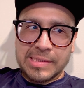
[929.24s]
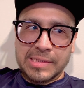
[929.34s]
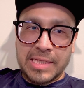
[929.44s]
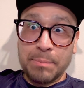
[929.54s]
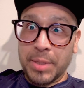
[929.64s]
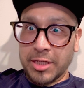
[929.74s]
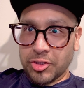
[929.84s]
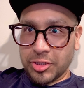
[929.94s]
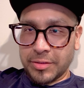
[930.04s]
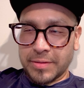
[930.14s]

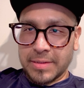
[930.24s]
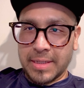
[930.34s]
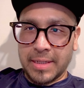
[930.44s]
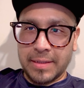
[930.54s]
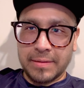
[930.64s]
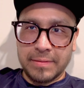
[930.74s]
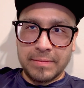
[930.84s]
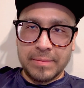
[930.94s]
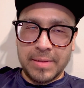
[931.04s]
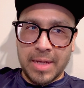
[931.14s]
impatient at
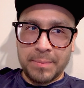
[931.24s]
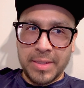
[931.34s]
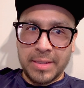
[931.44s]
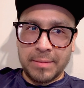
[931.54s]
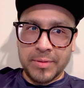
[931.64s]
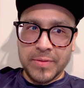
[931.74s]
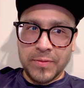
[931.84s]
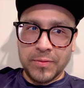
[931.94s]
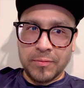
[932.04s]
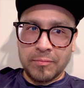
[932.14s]
not being able
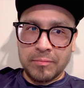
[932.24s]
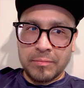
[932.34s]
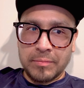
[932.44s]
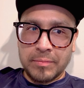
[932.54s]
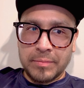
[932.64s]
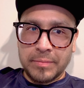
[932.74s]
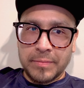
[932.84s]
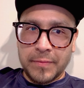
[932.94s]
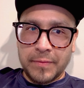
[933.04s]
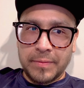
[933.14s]
to
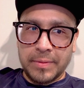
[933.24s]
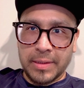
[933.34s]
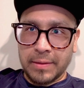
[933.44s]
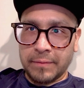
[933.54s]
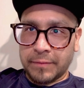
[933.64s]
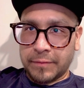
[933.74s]
live